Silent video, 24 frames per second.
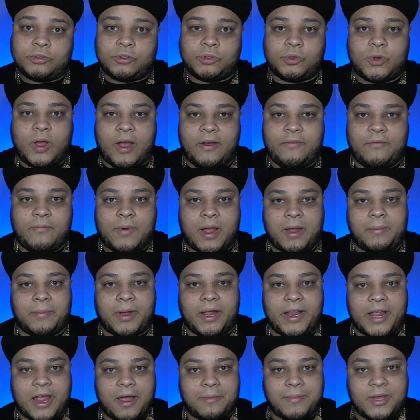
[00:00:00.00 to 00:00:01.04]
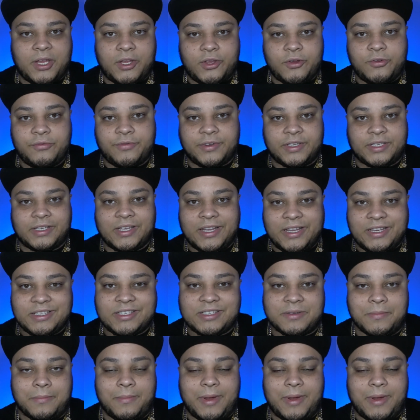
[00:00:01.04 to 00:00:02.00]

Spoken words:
to have my Miami Cuban links